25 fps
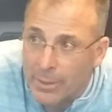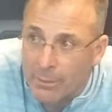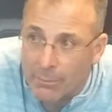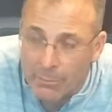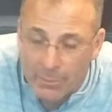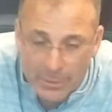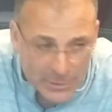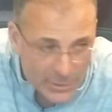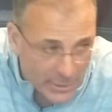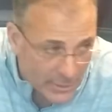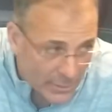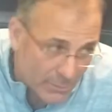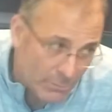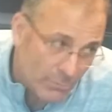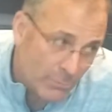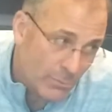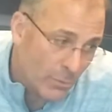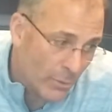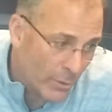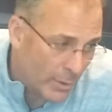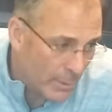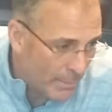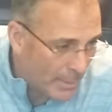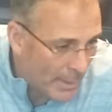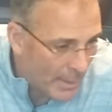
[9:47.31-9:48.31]
We sit there
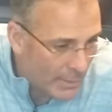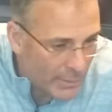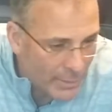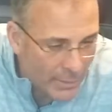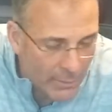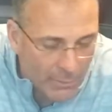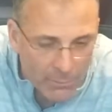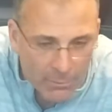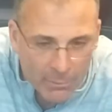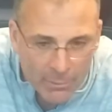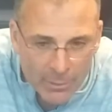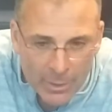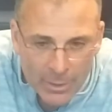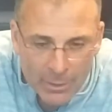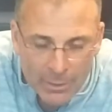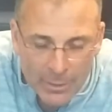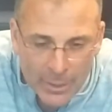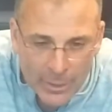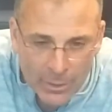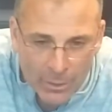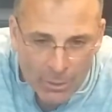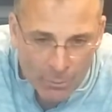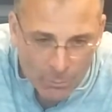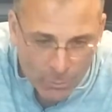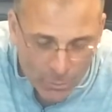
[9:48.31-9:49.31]
and worry about, we're going to
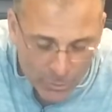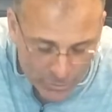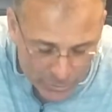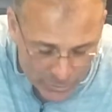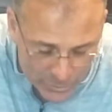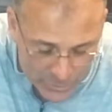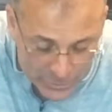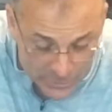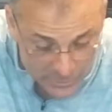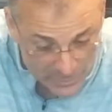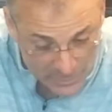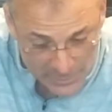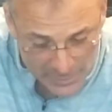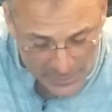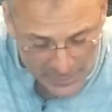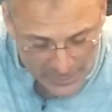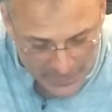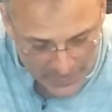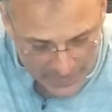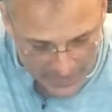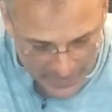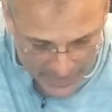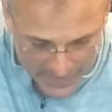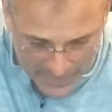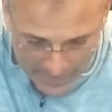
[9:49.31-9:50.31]
lick our wounds,
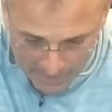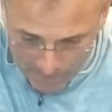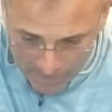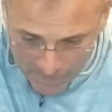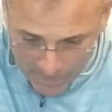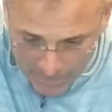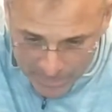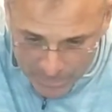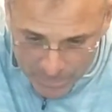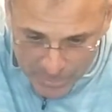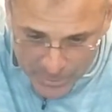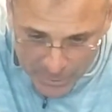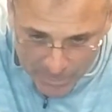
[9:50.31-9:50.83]
then you got problems.